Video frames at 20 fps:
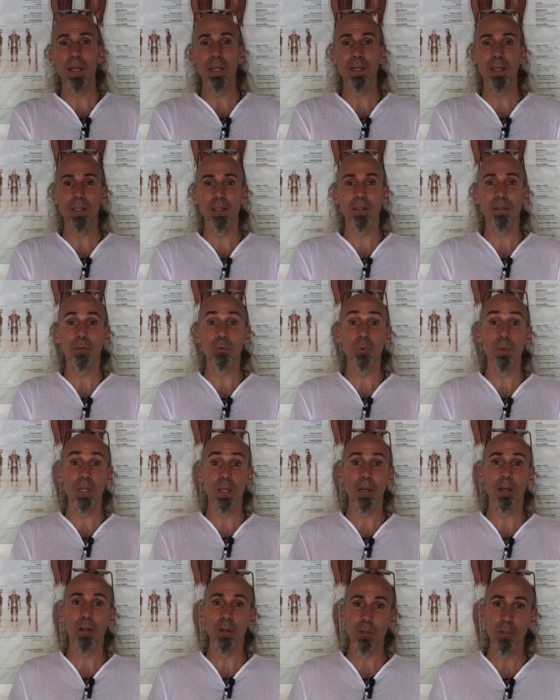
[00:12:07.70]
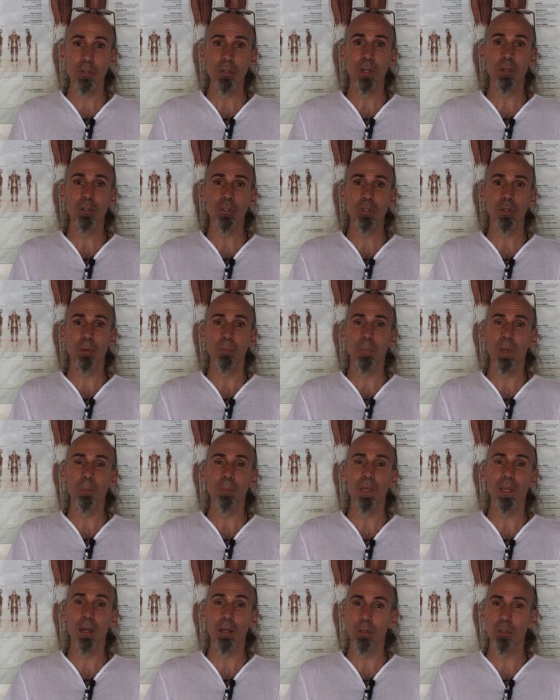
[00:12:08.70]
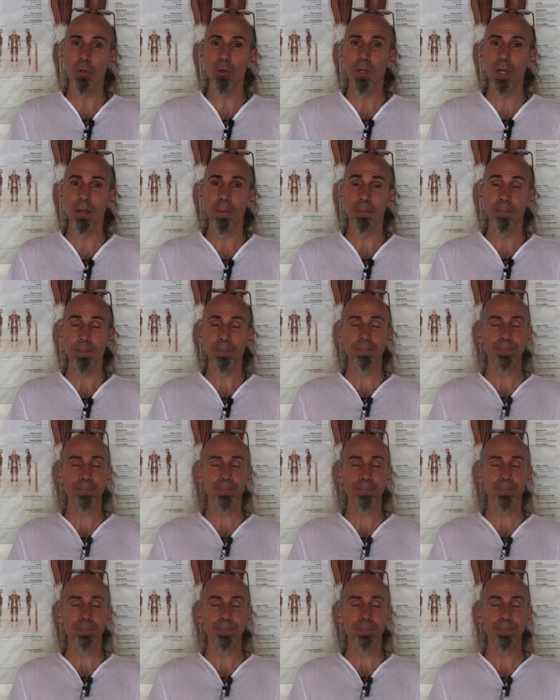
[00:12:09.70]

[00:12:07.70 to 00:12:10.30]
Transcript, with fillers: planet doing a conjunction, maybe a yoga?